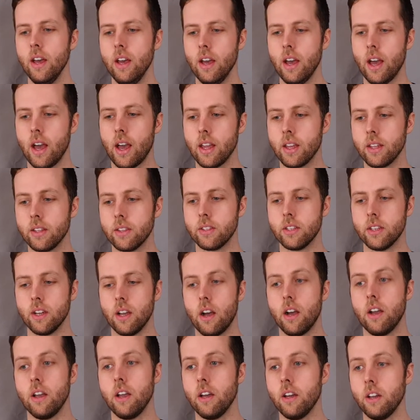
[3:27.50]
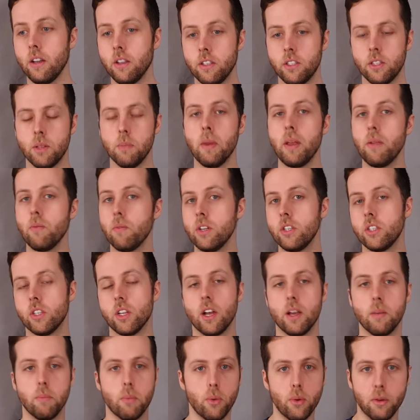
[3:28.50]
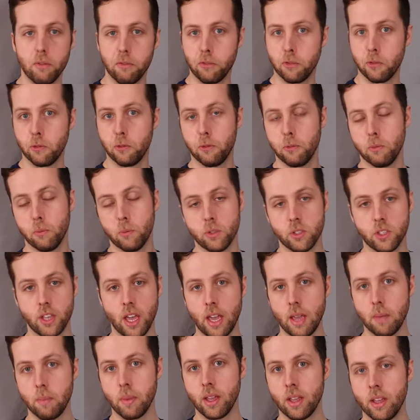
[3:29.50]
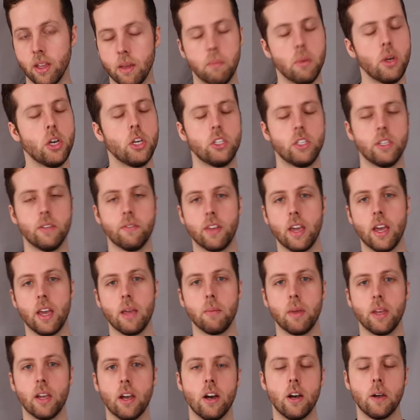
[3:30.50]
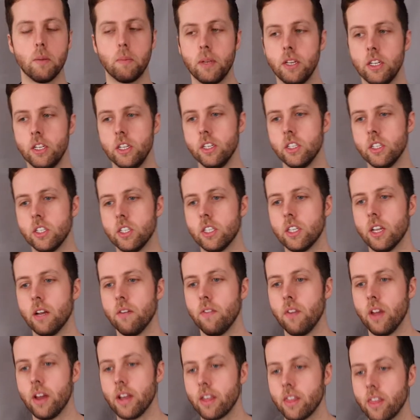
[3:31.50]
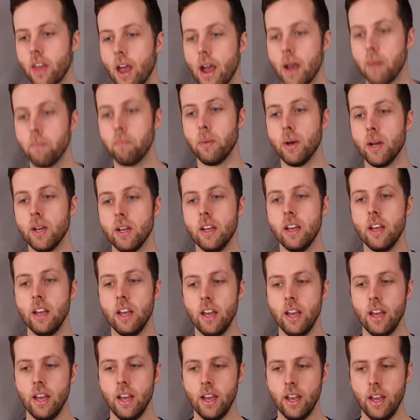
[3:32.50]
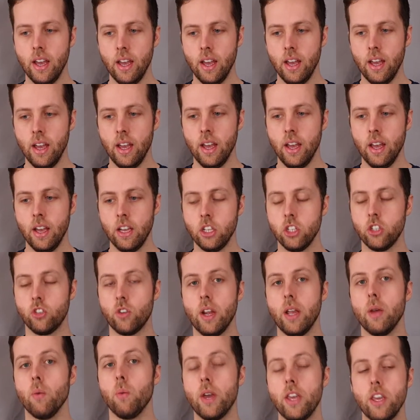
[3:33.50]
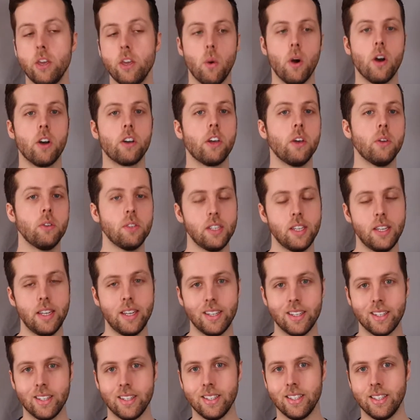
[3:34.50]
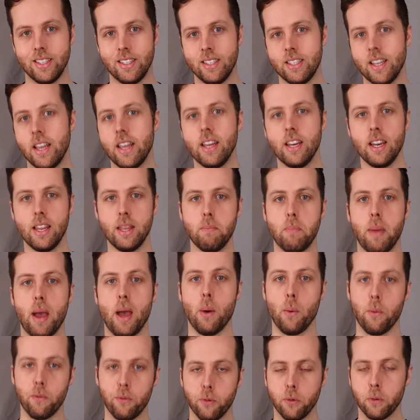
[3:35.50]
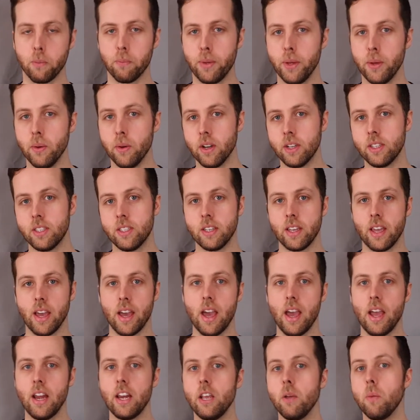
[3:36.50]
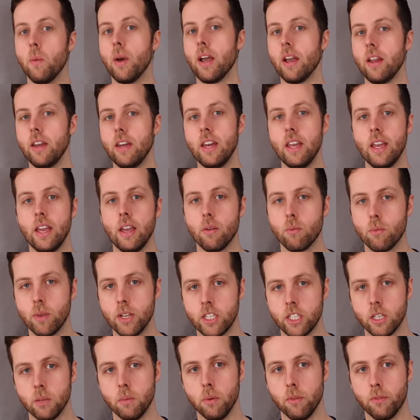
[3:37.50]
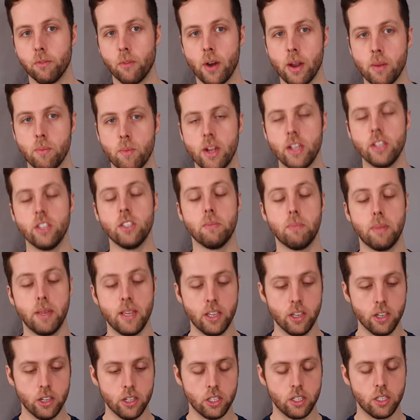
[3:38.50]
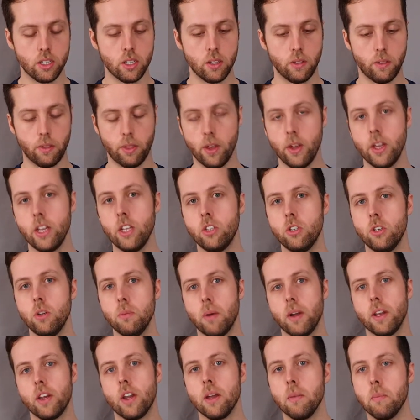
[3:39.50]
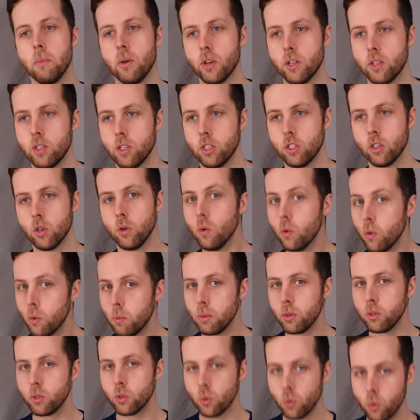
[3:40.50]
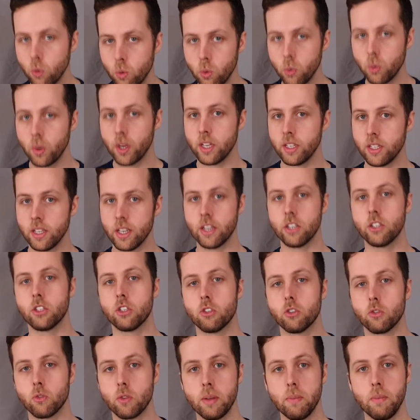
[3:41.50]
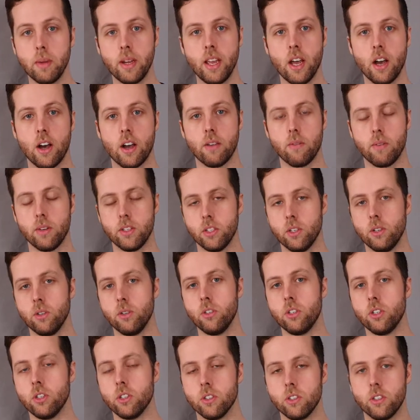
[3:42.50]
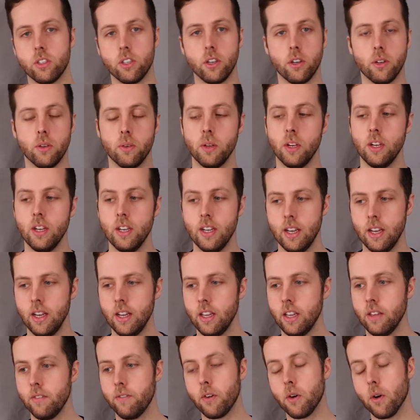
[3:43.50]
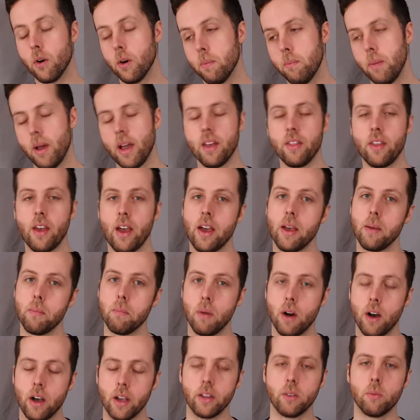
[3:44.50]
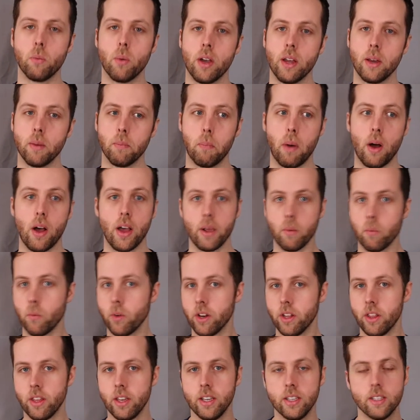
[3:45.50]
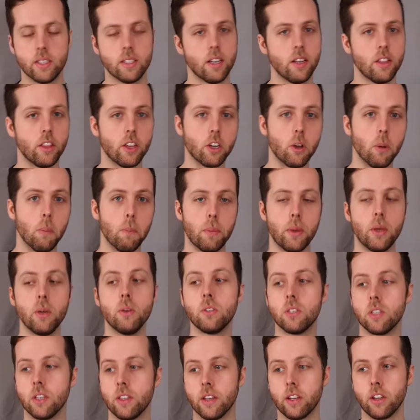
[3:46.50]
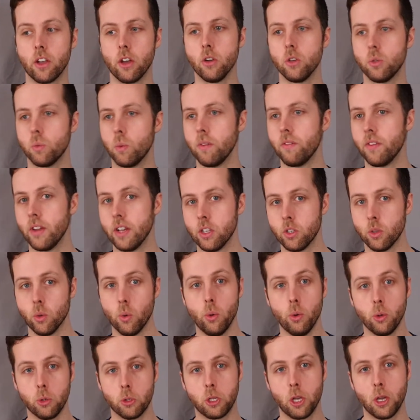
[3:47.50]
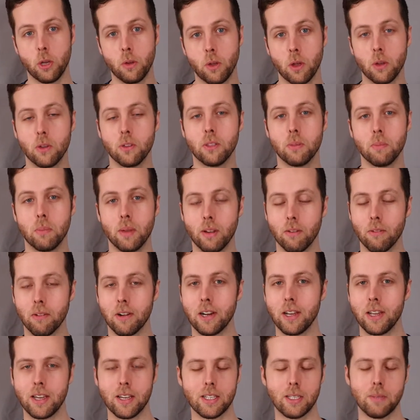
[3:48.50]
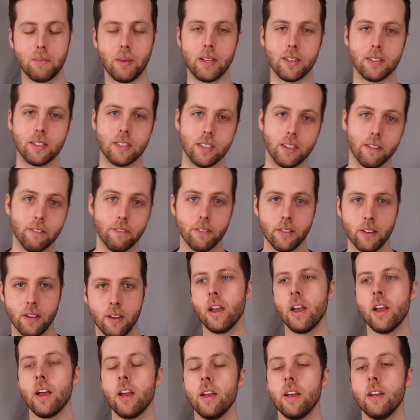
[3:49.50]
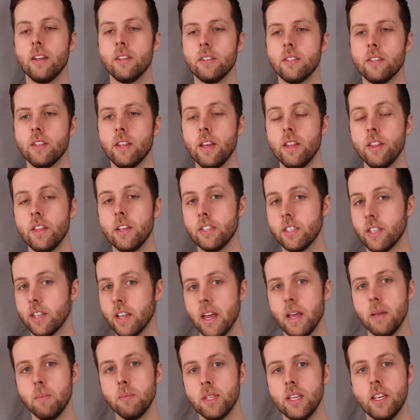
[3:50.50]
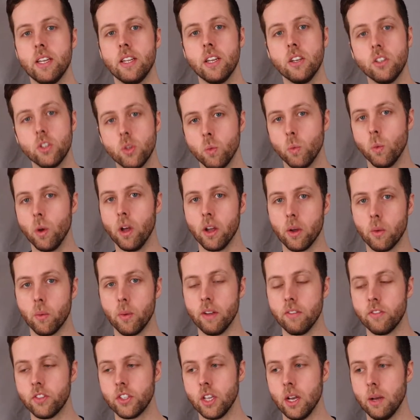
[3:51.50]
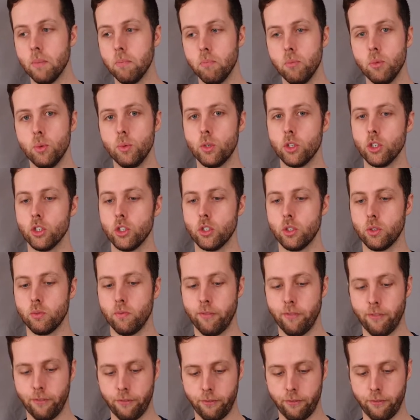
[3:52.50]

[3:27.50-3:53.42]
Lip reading: And it's the main reason I bought it was gaming, immersive gaming, RPGs and stuff like that. But straight away, are going to need an insanely powerful computer to get anywhere near reasonable frame rates, because 32:9 monitors are almost always extremely high resolution. So you've got to bear that in mind when buying one of these. The computer that goes with it is also going to be really expensive. And then there's the games that it doesn't work with. Some will just